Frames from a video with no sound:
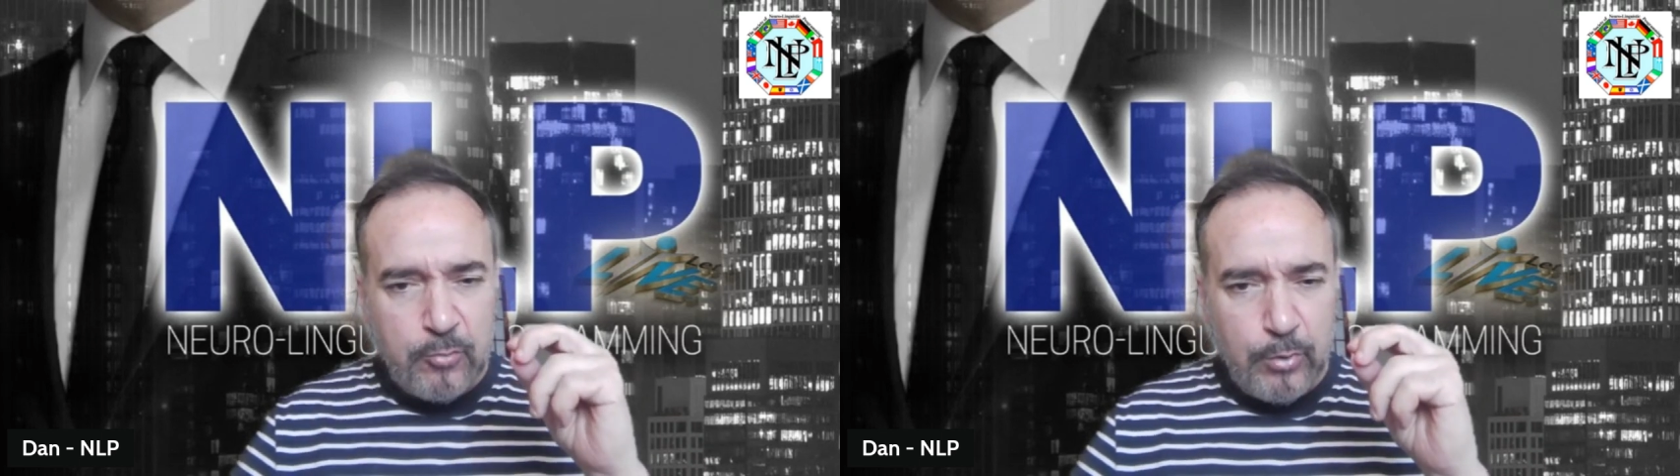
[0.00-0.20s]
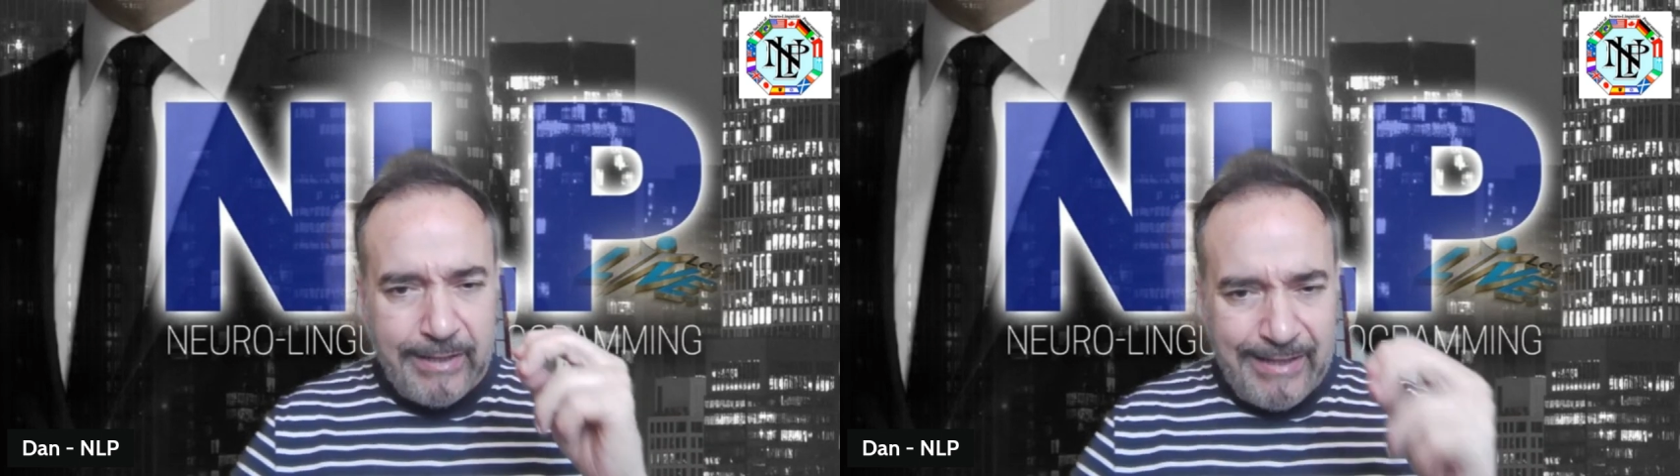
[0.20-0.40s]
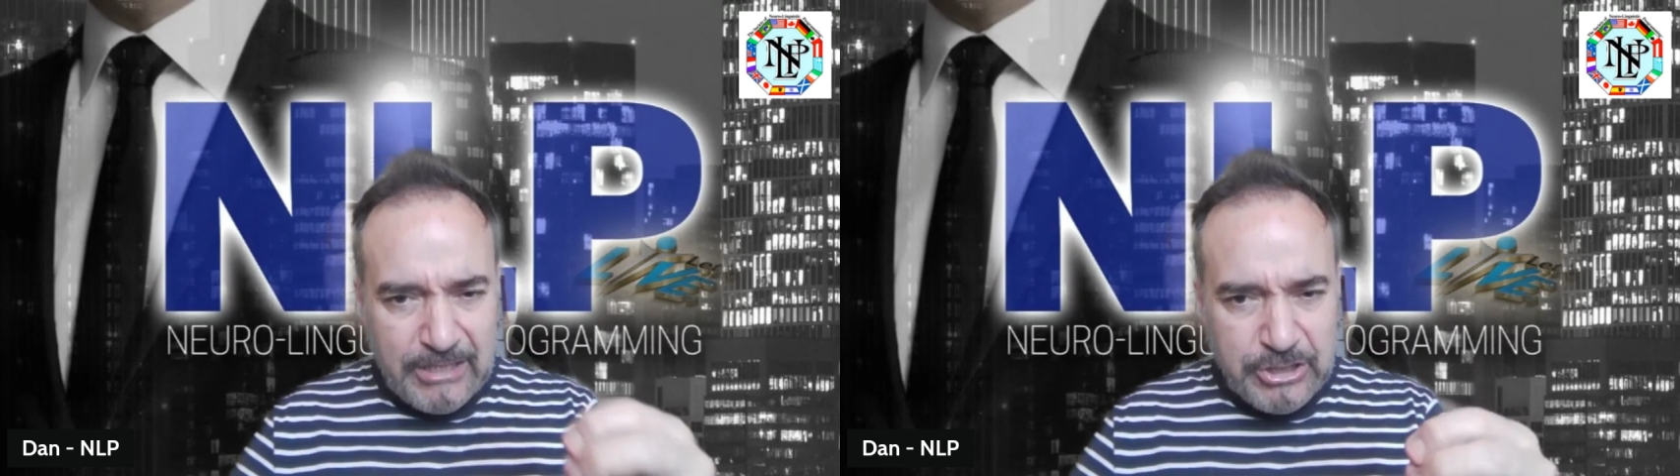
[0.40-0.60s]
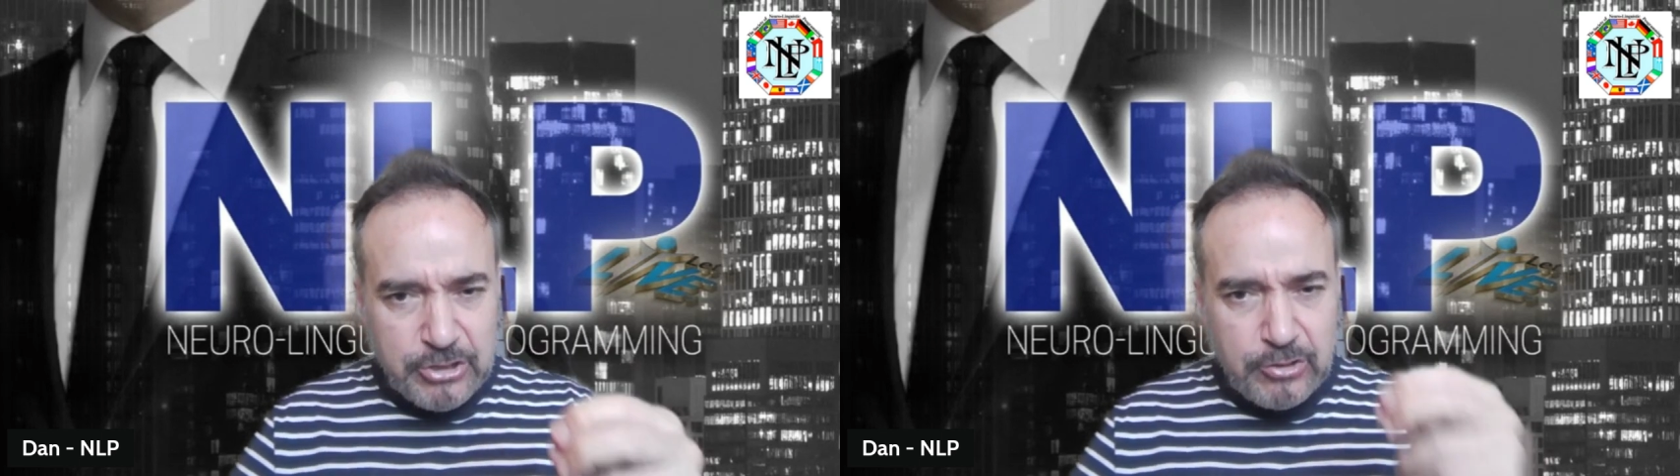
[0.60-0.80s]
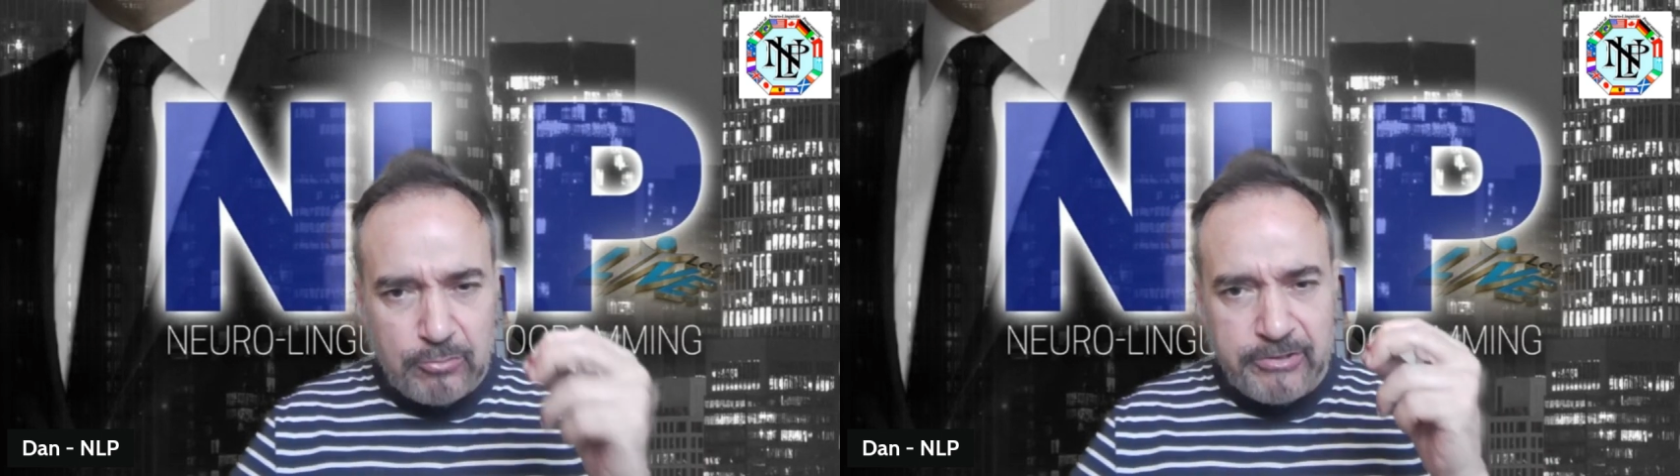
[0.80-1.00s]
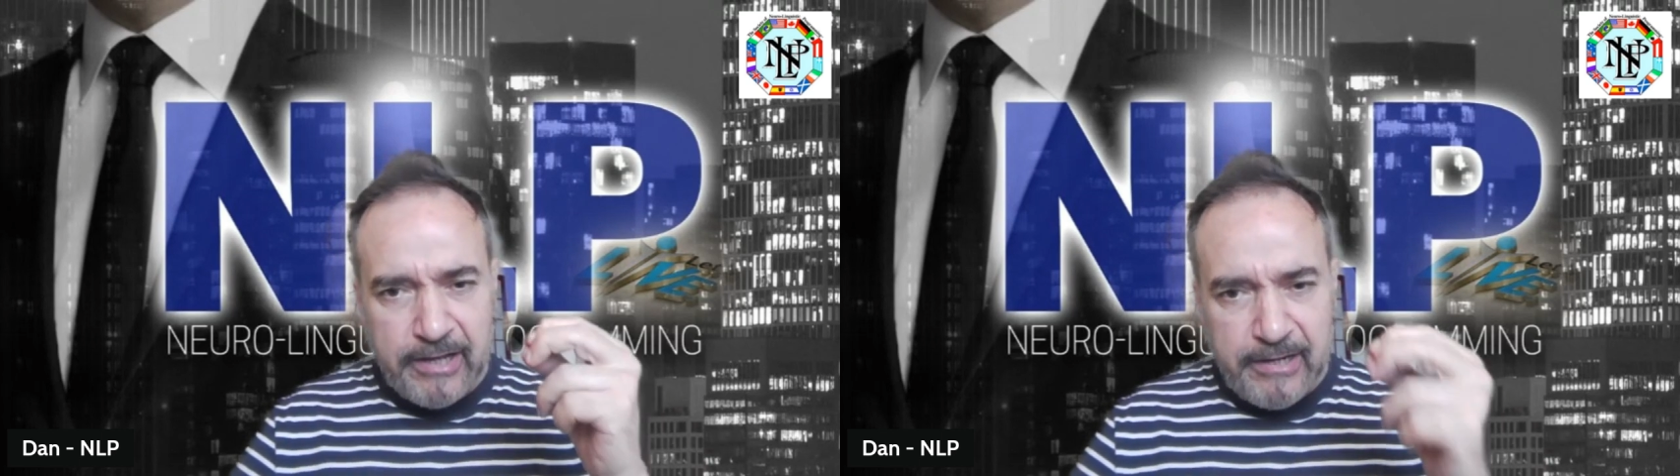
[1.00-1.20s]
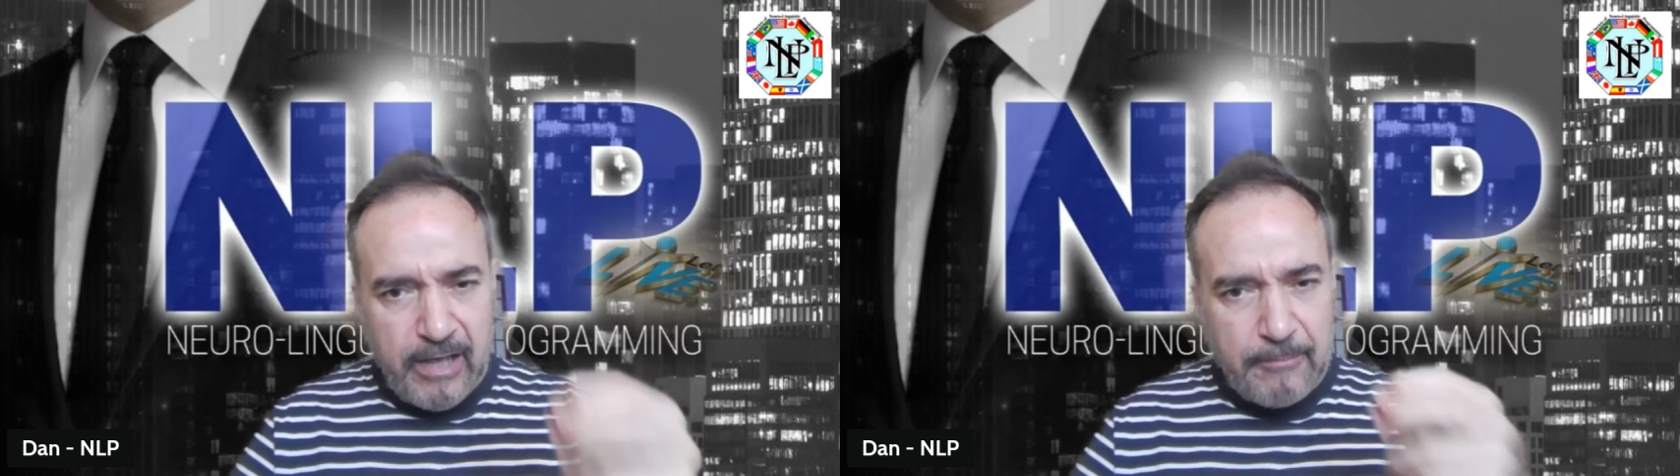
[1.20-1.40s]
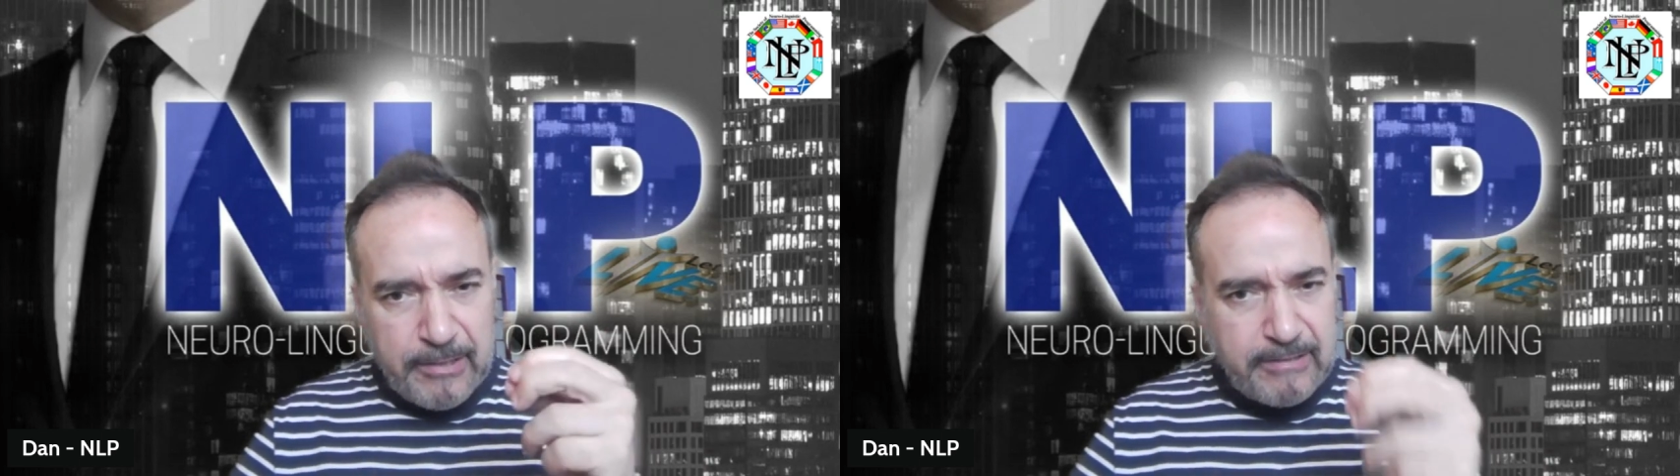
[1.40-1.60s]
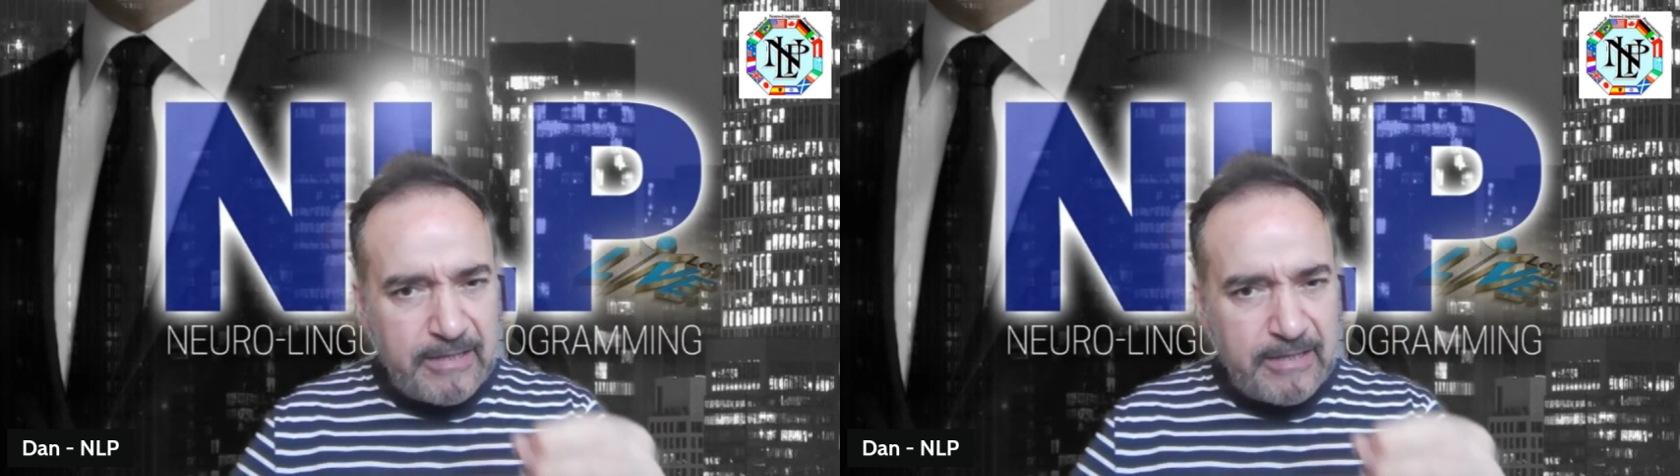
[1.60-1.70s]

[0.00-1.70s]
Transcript: relational dynamic